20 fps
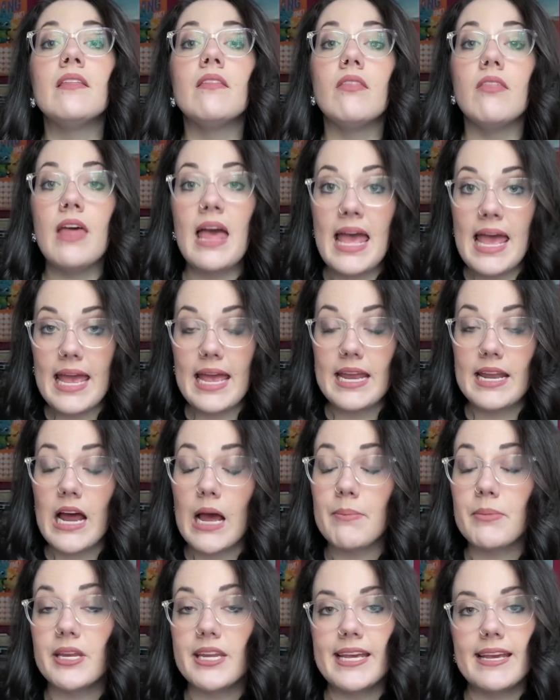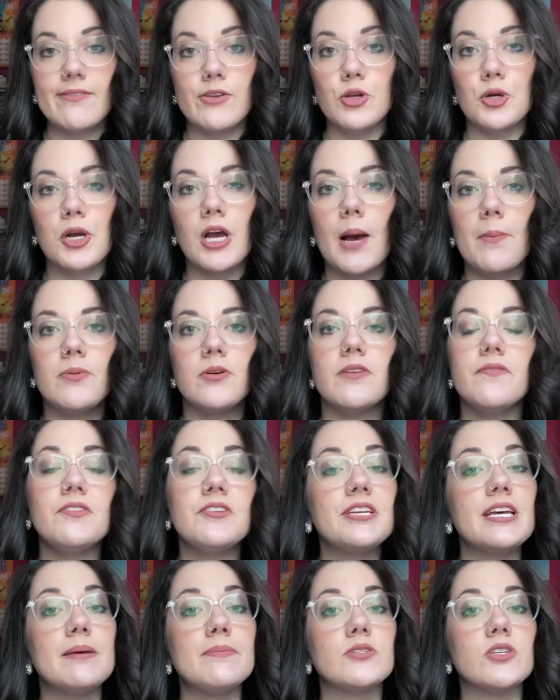Then I'm going to give you a couple of
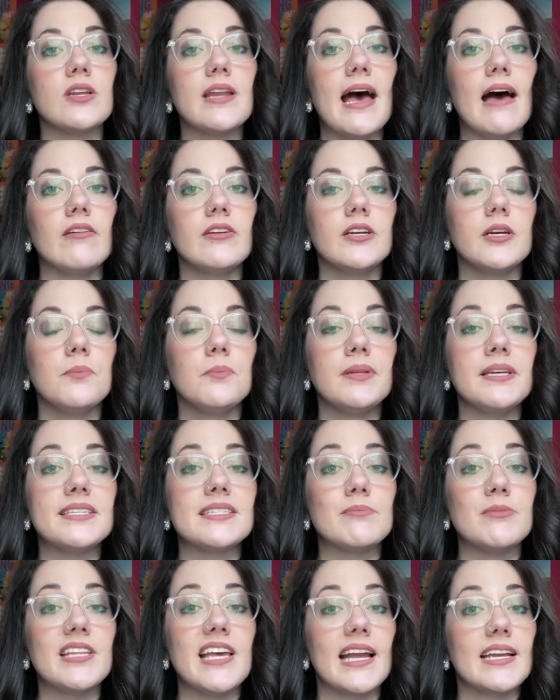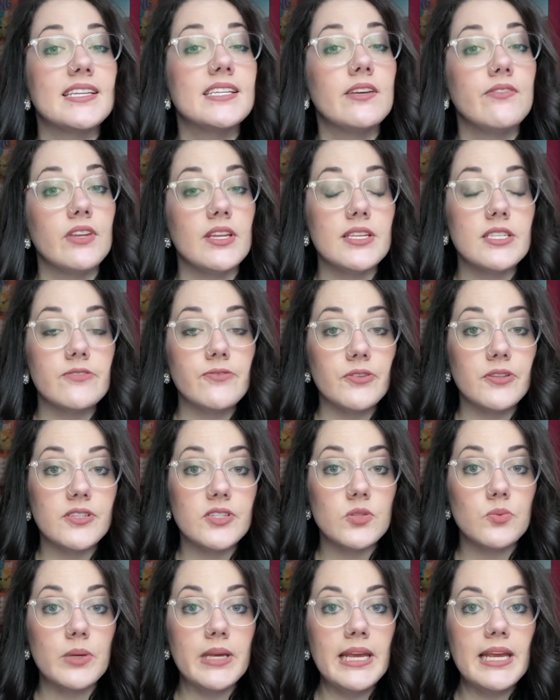tips on how to complete some of the activities for
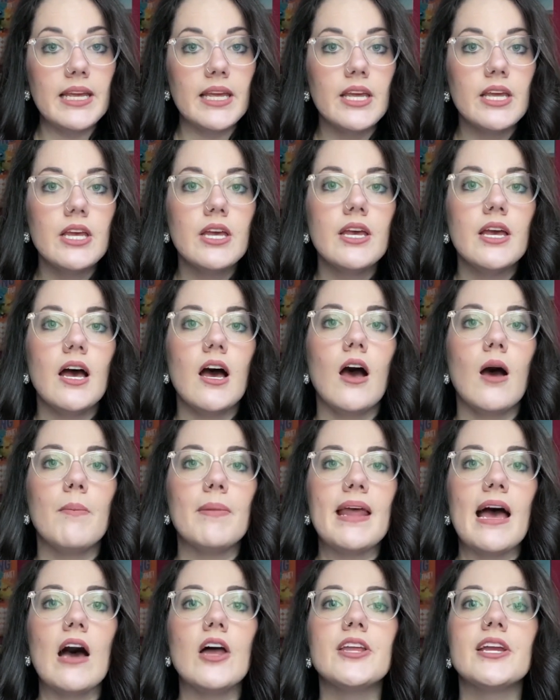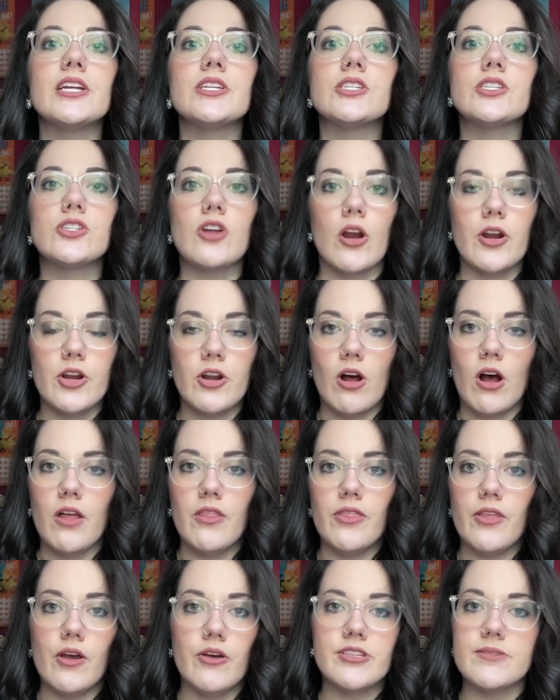this week and how to get started
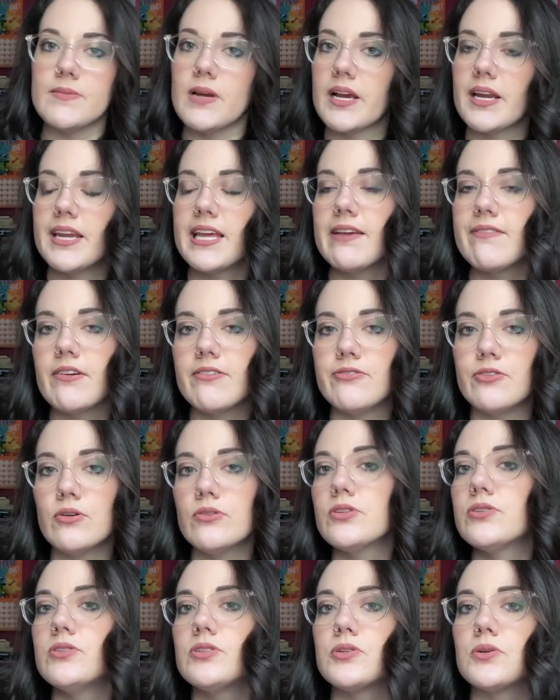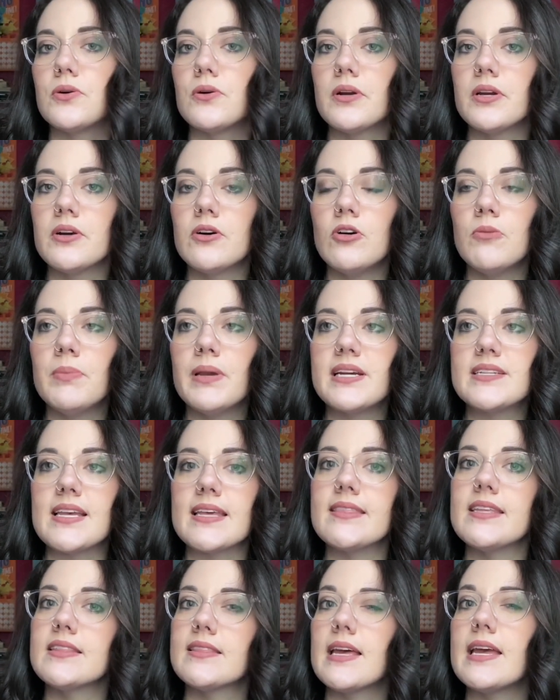on those. I'm not going to give a full tutorial because
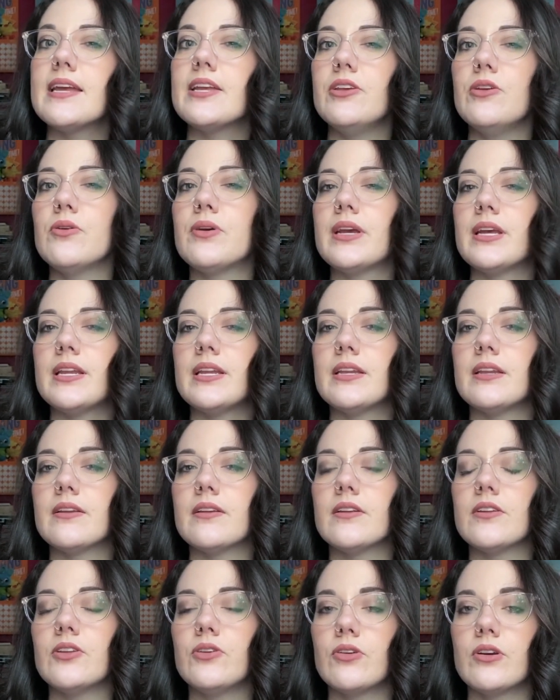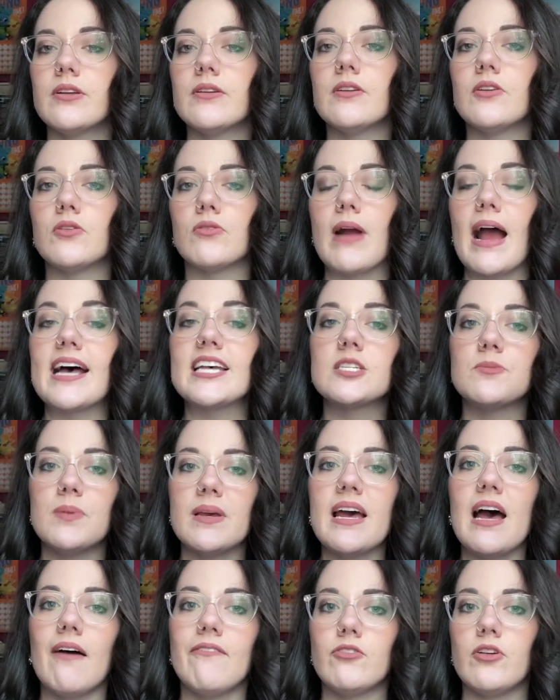I think that you can grasp
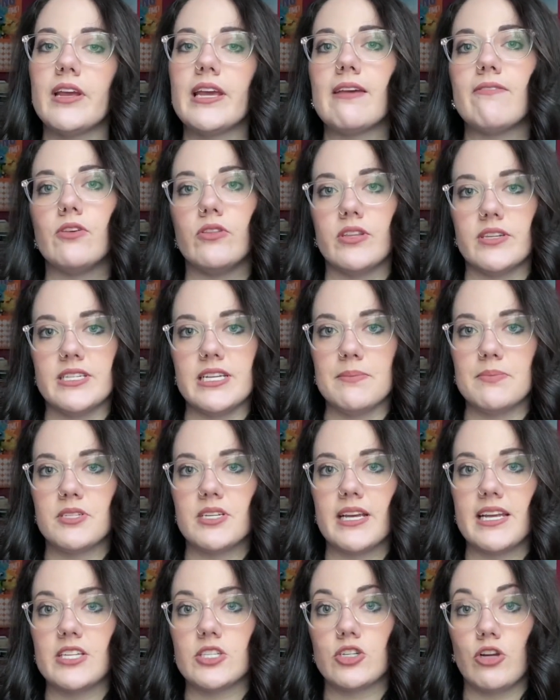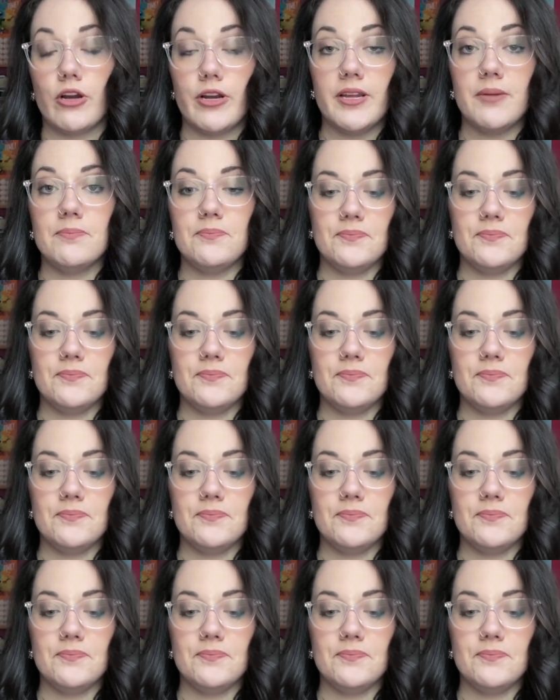it after I give you the tips to get started.